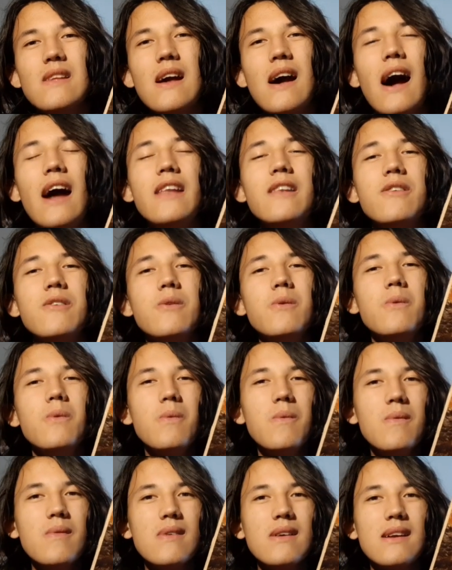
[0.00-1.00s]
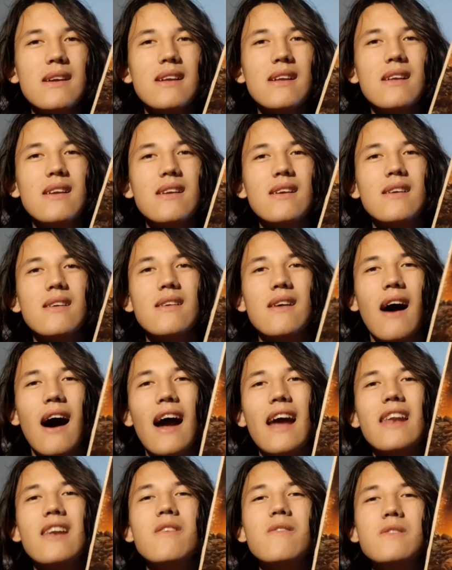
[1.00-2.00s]
I do
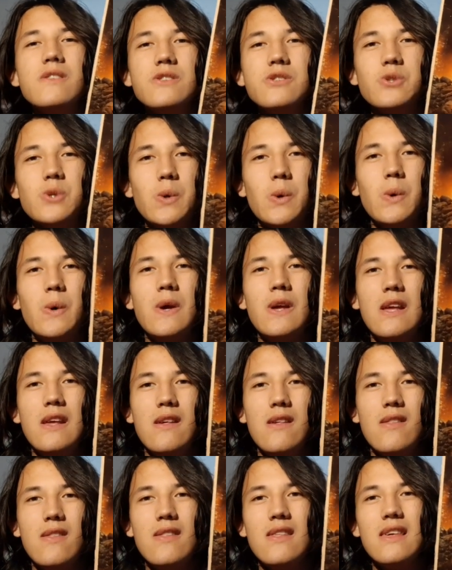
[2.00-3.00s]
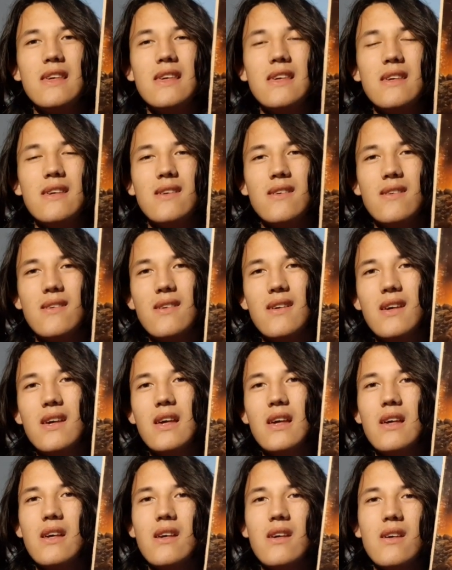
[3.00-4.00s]
kind of enjoy the
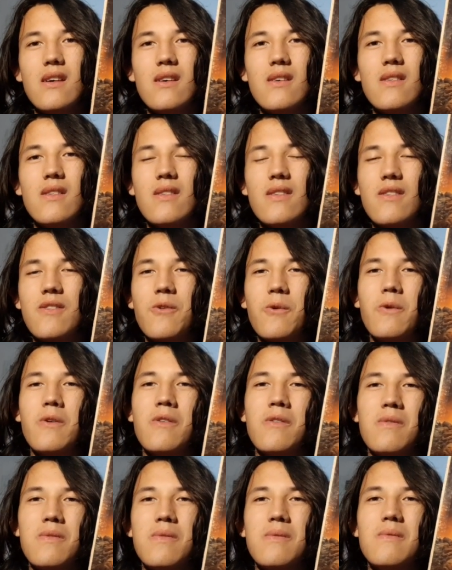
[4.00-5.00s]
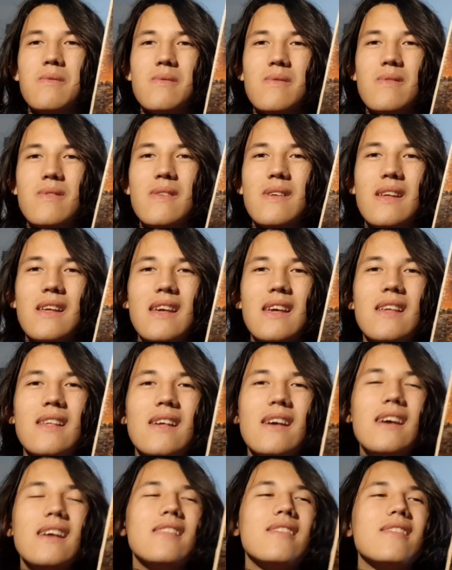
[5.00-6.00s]
sort of
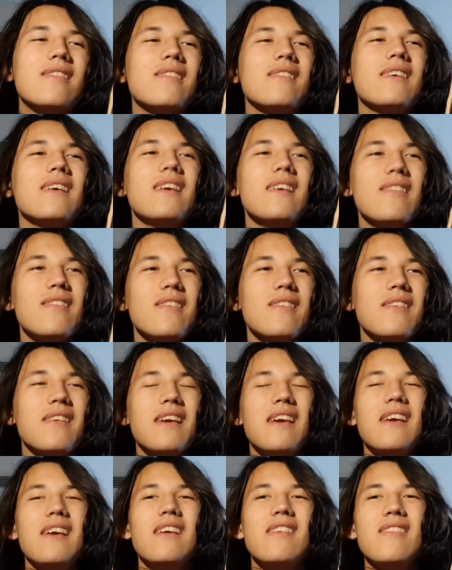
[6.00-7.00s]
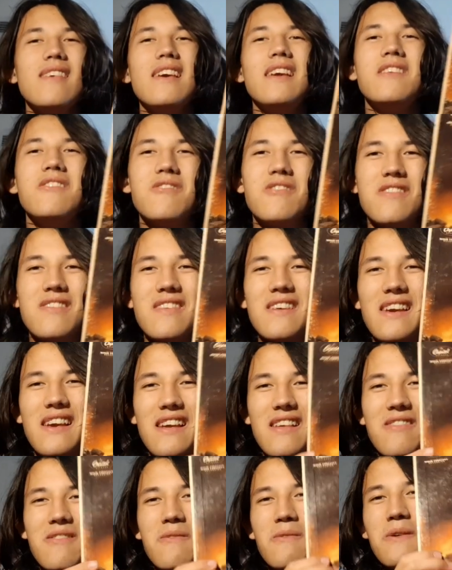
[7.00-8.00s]
it's interesting.
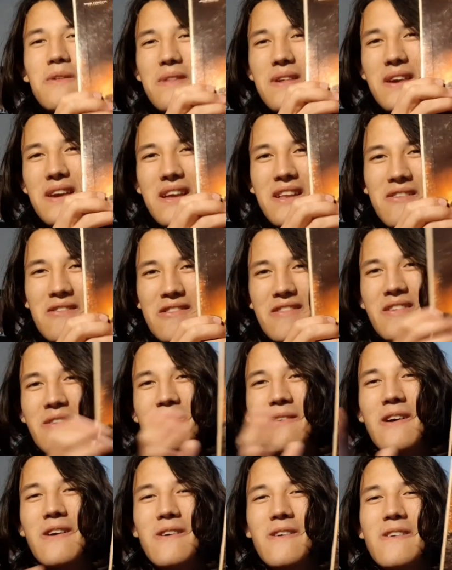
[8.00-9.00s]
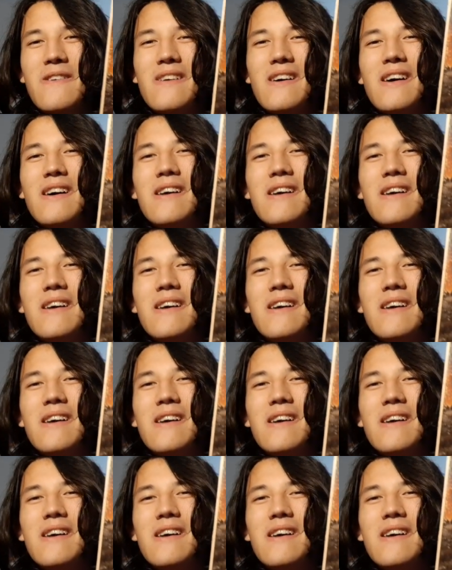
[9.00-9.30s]
It's a really interesting record.